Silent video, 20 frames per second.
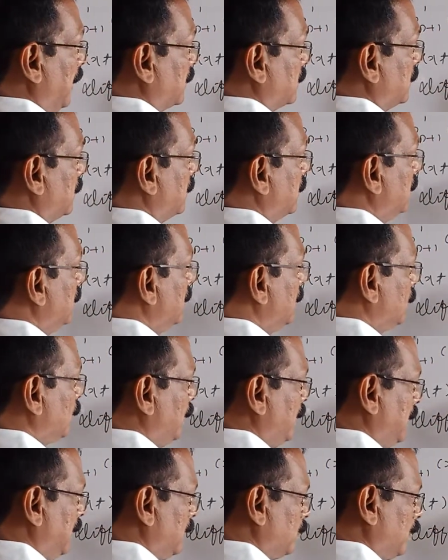to x. So
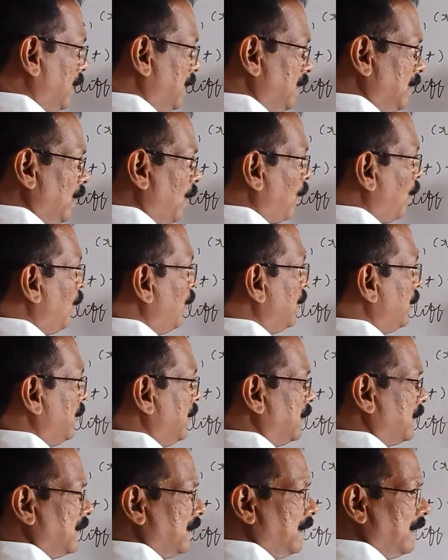it is 1 0,
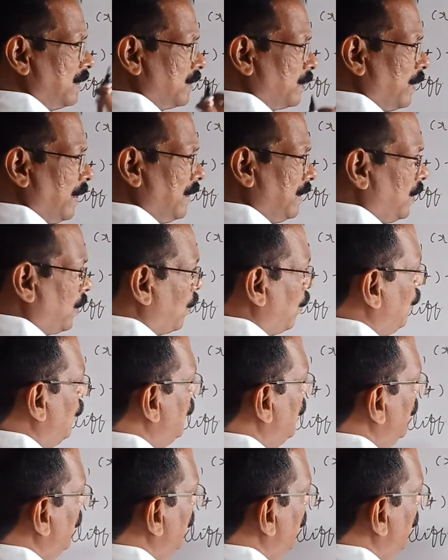this is t square 0,